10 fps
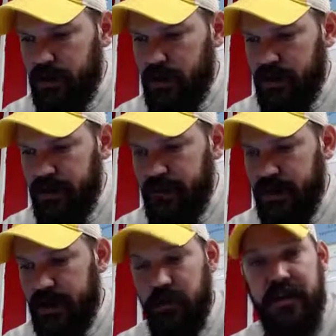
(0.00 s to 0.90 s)
We want to
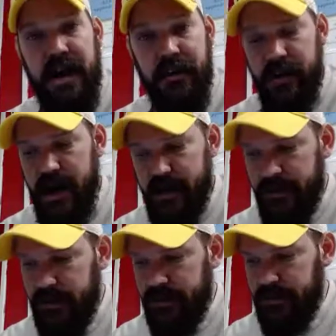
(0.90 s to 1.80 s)
find, without
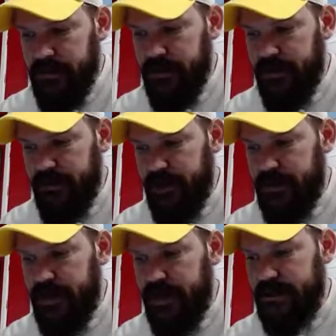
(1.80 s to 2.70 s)
graphing, the
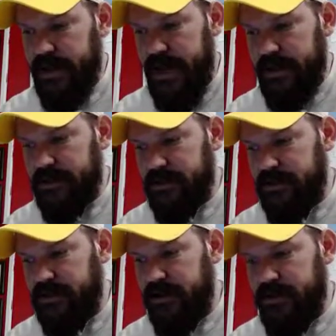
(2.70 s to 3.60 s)
vertex
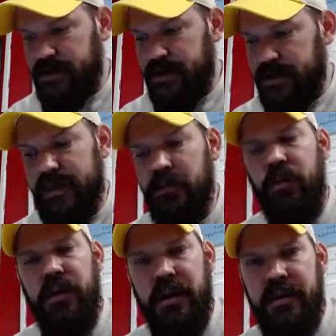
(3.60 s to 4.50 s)
axis of symmetry, and
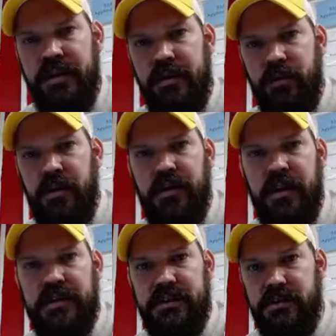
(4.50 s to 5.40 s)
then we want to determine
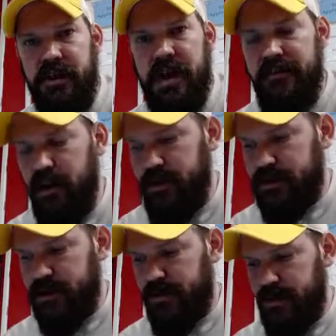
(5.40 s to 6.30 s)
whether or not this graph
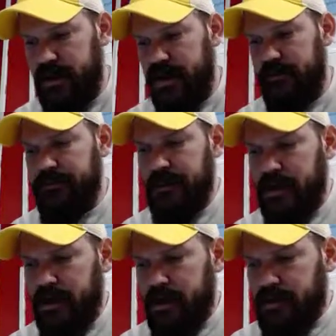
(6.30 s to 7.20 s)
opens up or down.
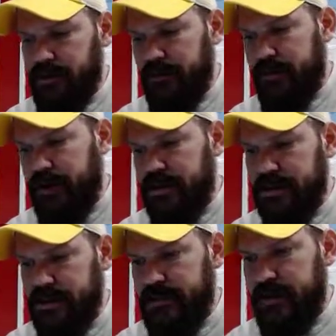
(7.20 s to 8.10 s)
So
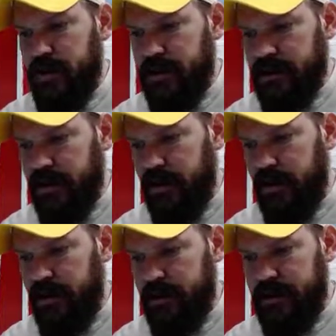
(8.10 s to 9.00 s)
first, let's focus
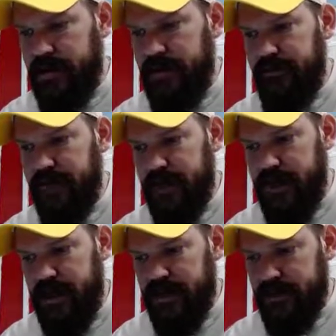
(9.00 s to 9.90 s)
on the
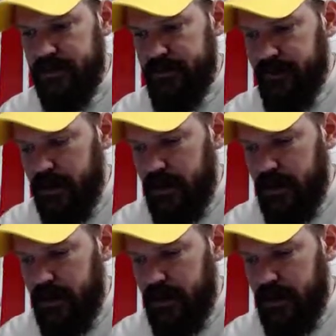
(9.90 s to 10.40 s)
vertex.